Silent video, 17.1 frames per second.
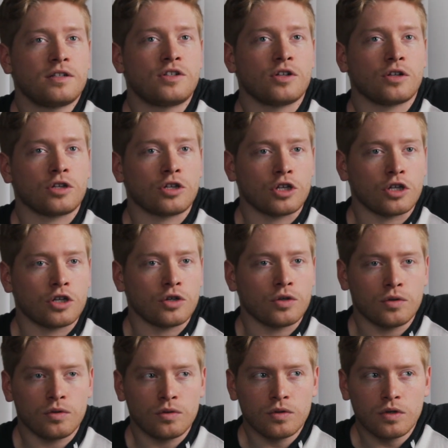
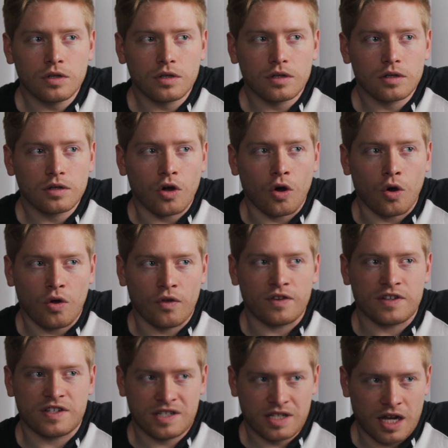delude all
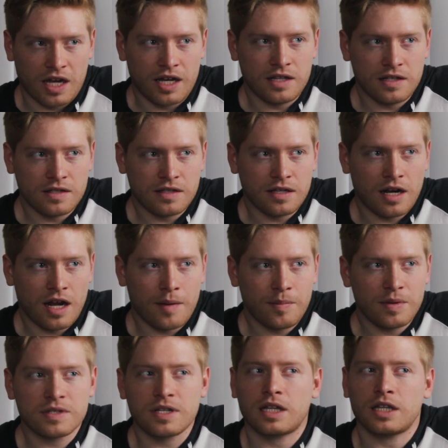the science that
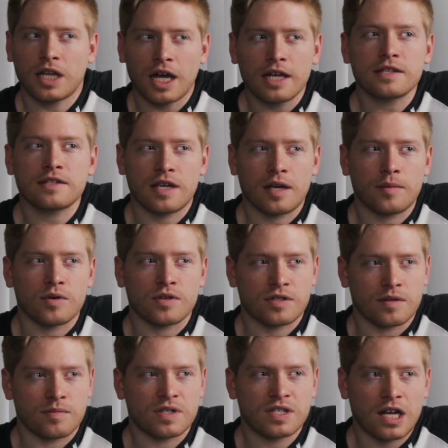happens?
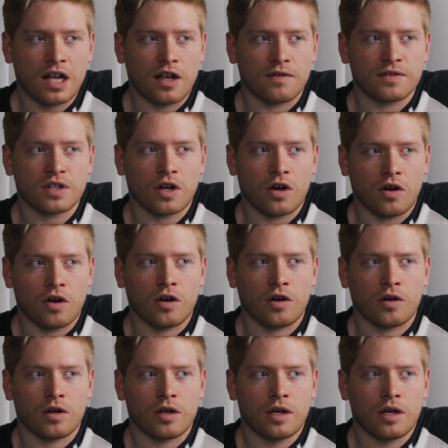Lightsabers themselves
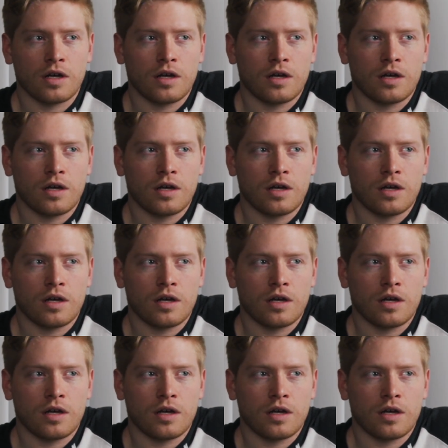are